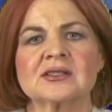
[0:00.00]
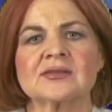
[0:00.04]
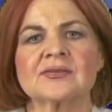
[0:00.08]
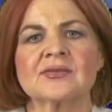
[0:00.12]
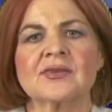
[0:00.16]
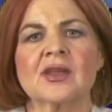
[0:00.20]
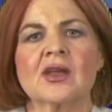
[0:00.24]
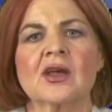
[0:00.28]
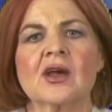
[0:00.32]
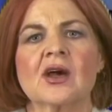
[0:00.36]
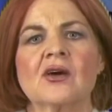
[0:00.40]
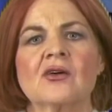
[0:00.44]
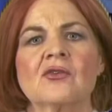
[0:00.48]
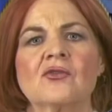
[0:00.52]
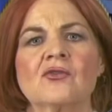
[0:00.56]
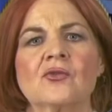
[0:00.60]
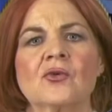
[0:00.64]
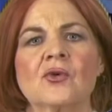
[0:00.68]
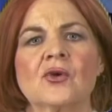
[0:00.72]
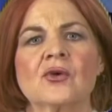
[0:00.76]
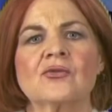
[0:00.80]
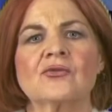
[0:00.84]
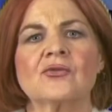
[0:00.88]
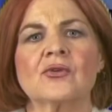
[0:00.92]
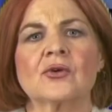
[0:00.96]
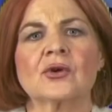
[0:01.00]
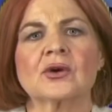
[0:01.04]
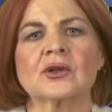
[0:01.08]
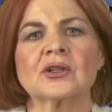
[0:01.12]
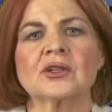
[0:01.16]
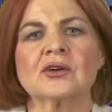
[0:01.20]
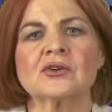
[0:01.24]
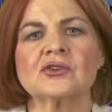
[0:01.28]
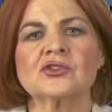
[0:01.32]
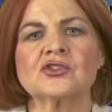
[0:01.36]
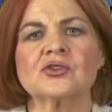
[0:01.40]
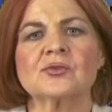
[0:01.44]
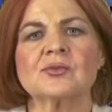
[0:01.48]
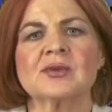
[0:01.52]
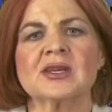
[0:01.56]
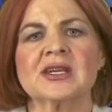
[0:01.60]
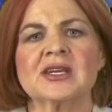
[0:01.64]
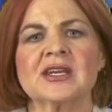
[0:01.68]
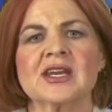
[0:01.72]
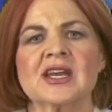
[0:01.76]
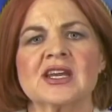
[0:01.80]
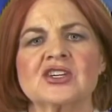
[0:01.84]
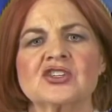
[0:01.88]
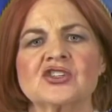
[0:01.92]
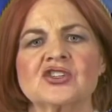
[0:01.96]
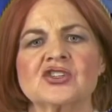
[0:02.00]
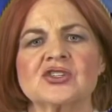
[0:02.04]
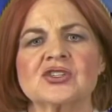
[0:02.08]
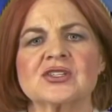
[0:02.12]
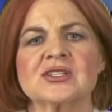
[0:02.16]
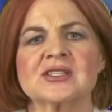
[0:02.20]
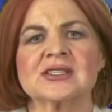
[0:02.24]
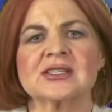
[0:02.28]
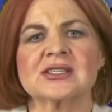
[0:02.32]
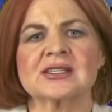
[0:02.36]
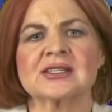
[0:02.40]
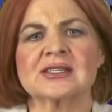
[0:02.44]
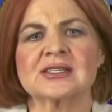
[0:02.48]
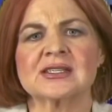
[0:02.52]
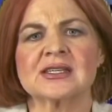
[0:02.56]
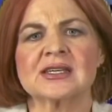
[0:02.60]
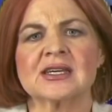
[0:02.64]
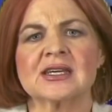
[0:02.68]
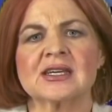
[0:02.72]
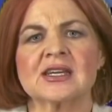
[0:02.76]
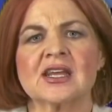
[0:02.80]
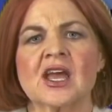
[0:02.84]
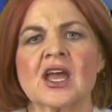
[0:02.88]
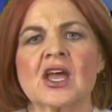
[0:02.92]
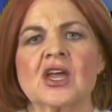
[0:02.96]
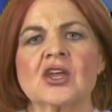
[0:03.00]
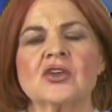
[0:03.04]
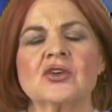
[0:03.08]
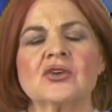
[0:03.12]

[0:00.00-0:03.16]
For foreclosure mediation to succeed,